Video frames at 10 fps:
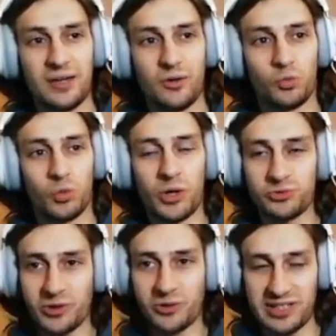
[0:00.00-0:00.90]
World
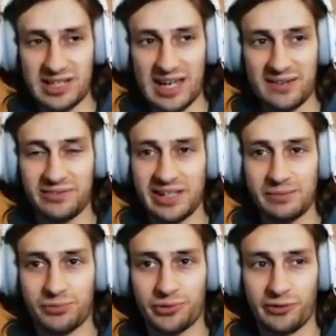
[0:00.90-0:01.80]
record is heavily
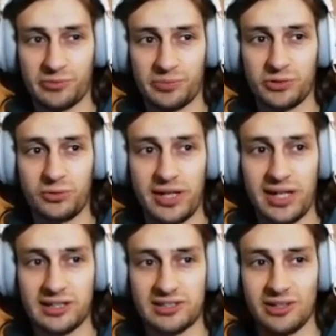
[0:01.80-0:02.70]
improvable
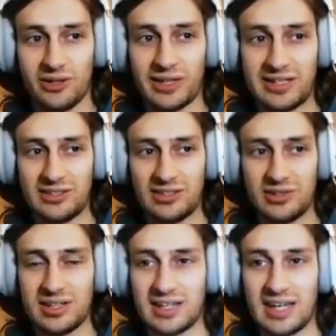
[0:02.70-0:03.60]
as long as you
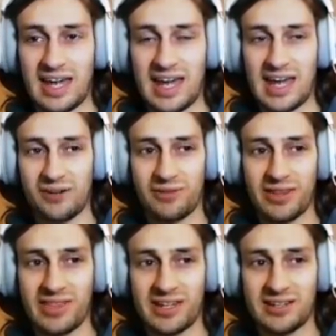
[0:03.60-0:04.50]
can get a
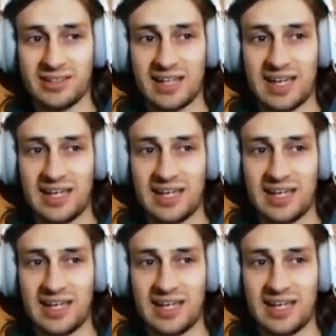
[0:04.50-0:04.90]
run that doesn't get